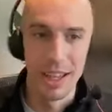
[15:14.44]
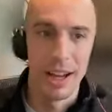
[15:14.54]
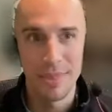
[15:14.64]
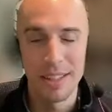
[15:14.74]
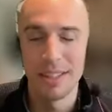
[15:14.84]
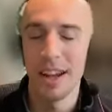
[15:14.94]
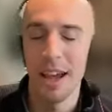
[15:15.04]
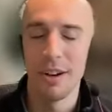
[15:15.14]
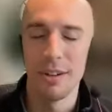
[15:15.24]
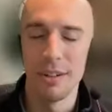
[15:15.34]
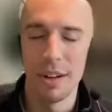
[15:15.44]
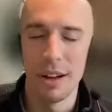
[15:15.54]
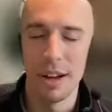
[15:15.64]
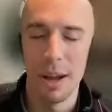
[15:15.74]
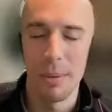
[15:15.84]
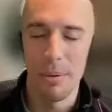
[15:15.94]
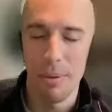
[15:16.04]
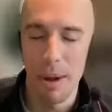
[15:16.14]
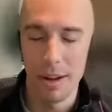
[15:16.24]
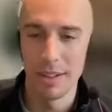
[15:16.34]
That's not how I
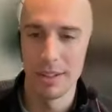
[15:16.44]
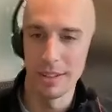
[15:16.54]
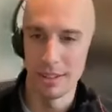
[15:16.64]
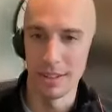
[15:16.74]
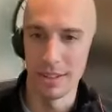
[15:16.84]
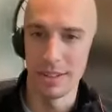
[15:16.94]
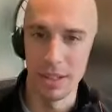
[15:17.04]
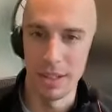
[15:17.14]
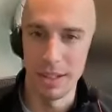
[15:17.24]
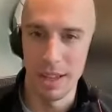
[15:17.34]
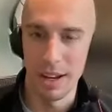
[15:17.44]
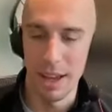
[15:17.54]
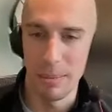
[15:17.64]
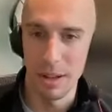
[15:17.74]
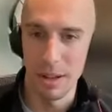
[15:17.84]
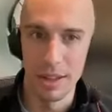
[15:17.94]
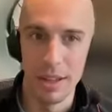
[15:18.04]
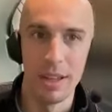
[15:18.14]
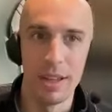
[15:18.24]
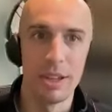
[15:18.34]
practically see something like that happening.
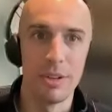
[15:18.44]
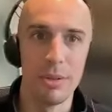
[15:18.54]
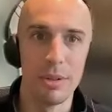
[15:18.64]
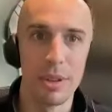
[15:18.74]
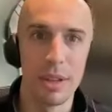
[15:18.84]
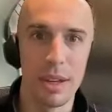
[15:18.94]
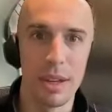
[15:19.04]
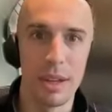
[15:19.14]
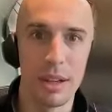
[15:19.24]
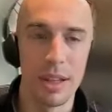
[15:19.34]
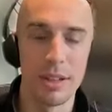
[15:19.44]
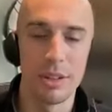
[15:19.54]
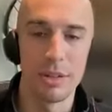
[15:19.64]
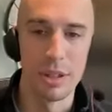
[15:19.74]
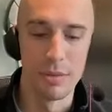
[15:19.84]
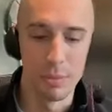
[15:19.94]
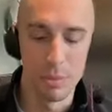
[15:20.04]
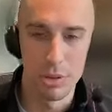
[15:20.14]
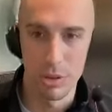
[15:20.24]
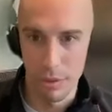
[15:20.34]
You look at the history of
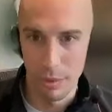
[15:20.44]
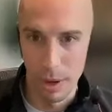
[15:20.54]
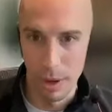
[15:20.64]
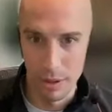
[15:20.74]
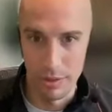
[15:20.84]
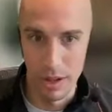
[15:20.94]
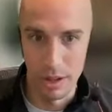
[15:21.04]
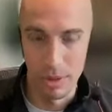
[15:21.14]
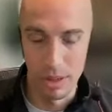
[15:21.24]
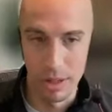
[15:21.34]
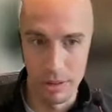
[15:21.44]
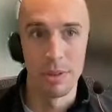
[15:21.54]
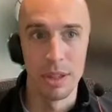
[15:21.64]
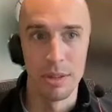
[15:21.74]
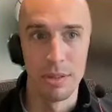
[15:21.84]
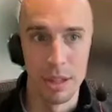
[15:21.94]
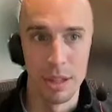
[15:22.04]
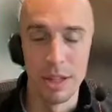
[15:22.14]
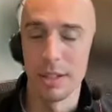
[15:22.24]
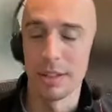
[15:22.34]
software development and you think of
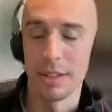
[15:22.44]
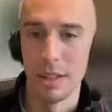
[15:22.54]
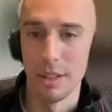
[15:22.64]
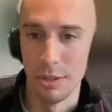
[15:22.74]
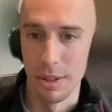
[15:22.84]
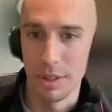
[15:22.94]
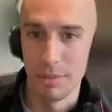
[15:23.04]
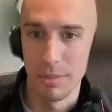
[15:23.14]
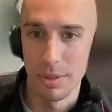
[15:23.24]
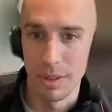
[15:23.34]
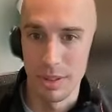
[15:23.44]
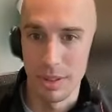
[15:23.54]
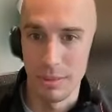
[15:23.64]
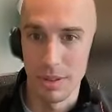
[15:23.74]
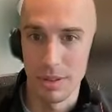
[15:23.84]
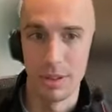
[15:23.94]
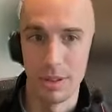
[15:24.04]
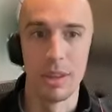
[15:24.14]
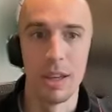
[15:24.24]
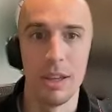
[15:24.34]
Linux and Unix systems.
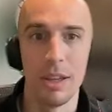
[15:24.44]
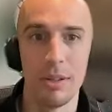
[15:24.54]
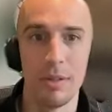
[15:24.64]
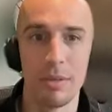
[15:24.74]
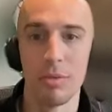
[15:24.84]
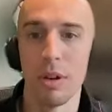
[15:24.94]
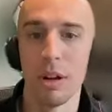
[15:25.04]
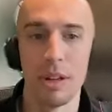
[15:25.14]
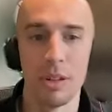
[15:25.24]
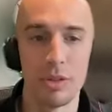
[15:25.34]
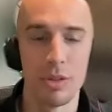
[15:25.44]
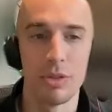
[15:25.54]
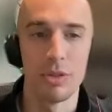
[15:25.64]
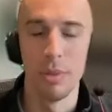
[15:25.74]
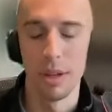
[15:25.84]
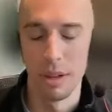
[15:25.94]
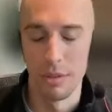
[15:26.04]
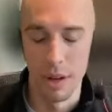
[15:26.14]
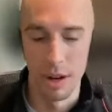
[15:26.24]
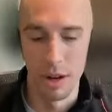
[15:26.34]
They run so many
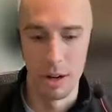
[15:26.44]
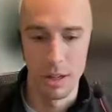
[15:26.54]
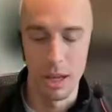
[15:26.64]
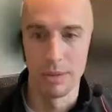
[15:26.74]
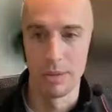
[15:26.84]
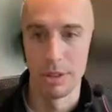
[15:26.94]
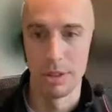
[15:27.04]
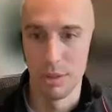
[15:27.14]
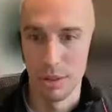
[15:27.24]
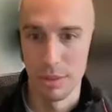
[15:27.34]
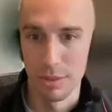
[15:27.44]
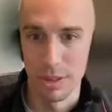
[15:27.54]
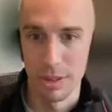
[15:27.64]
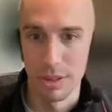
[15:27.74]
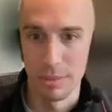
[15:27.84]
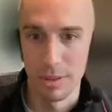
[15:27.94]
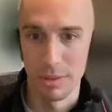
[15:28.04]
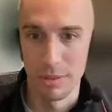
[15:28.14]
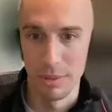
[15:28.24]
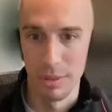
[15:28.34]
of our absolutely critical systems
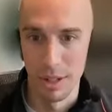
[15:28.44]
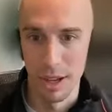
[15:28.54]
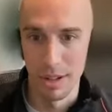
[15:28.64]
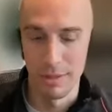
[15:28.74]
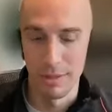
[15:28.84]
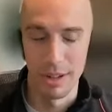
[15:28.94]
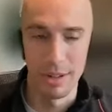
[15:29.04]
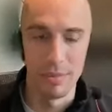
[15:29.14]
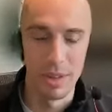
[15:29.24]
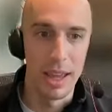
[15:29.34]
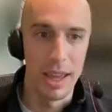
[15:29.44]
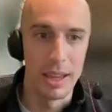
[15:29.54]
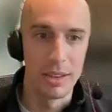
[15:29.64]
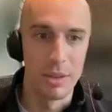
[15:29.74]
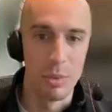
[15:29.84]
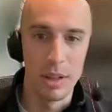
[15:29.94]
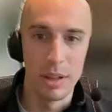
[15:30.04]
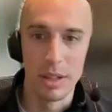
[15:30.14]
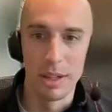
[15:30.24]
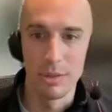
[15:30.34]
online, right? And the way
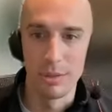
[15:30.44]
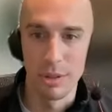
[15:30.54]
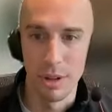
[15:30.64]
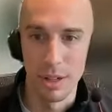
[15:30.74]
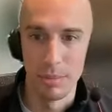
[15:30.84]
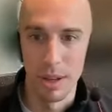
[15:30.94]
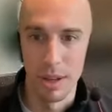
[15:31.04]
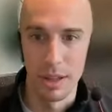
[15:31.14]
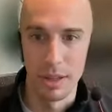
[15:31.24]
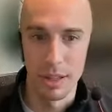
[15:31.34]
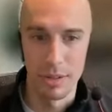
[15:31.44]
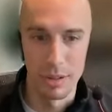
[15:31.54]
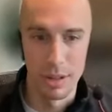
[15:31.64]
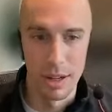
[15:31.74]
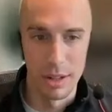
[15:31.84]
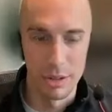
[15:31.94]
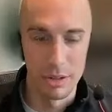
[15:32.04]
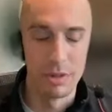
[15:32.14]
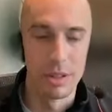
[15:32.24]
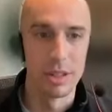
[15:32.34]
Linux was created by Linus
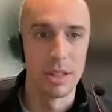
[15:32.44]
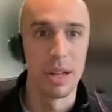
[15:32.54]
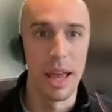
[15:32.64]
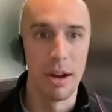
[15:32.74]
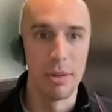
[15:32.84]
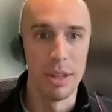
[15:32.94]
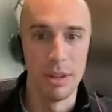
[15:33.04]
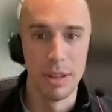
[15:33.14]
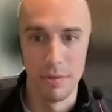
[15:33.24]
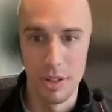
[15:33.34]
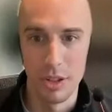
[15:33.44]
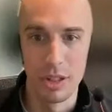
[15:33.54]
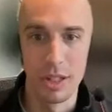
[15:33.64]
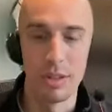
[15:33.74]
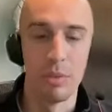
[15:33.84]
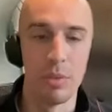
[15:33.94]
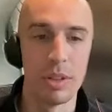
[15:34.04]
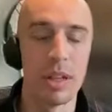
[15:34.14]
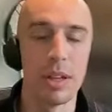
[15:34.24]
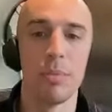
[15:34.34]
Torvalds and how he envisioned it
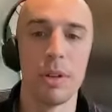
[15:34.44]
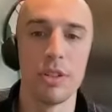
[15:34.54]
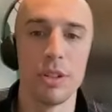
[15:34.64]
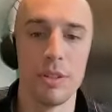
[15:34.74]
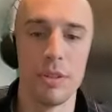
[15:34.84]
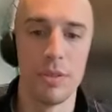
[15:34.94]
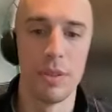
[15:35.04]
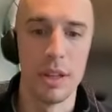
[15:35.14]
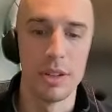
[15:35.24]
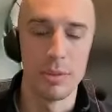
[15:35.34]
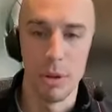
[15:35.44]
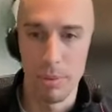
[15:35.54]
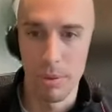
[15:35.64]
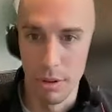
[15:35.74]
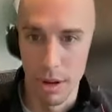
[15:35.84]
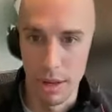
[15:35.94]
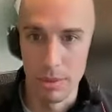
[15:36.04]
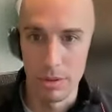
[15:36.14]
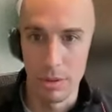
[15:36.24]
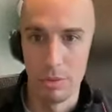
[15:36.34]
was a bunch of small
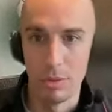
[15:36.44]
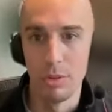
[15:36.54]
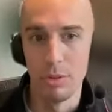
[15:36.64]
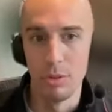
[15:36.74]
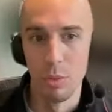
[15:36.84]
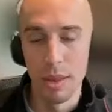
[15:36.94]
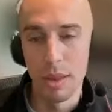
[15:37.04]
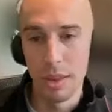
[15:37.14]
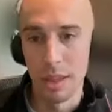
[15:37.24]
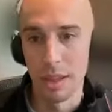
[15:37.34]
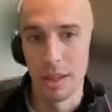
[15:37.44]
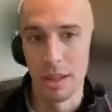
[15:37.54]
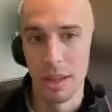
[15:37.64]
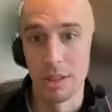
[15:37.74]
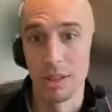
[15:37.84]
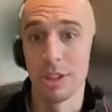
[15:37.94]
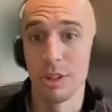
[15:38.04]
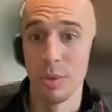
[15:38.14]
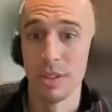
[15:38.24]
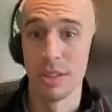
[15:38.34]
programs who do one thing
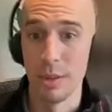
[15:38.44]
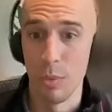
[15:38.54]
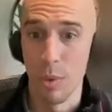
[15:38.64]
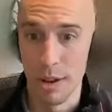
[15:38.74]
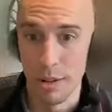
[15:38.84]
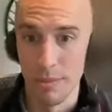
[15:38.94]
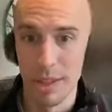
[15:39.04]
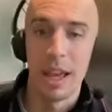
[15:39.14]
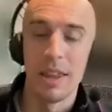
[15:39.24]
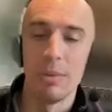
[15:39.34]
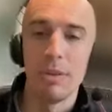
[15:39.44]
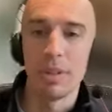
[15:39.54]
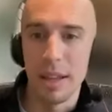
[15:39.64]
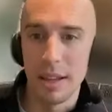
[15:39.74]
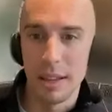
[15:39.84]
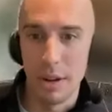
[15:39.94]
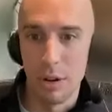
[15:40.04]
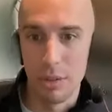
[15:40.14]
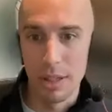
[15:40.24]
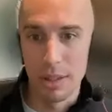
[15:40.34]
exquisitely well. And then when you take
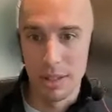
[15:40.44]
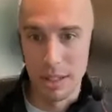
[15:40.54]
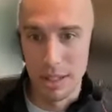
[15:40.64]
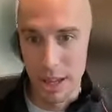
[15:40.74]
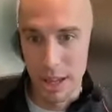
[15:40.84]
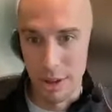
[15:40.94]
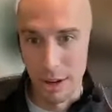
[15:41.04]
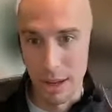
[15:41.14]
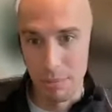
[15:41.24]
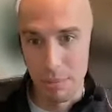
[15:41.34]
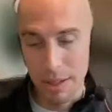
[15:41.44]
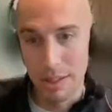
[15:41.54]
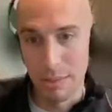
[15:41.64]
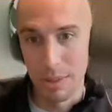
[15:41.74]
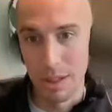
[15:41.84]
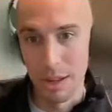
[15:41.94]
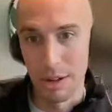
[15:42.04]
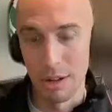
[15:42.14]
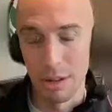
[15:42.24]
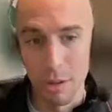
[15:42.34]
all these together and piece them
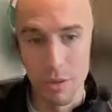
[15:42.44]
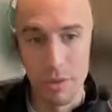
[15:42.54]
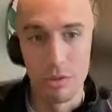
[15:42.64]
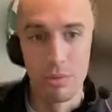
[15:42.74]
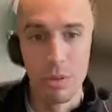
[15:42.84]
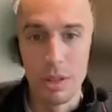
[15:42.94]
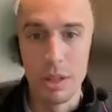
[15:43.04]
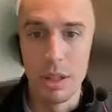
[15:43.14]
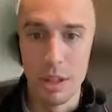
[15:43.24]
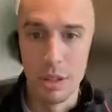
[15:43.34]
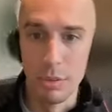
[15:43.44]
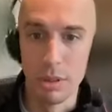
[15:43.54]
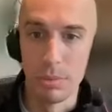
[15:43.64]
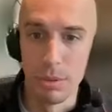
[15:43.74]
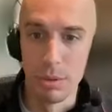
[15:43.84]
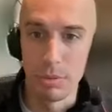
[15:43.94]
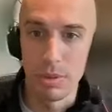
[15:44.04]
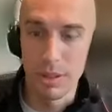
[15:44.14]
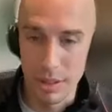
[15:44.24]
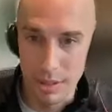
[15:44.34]
together, you have this really usable
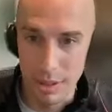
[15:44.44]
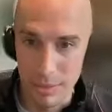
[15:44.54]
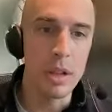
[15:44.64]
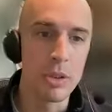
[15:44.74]
system.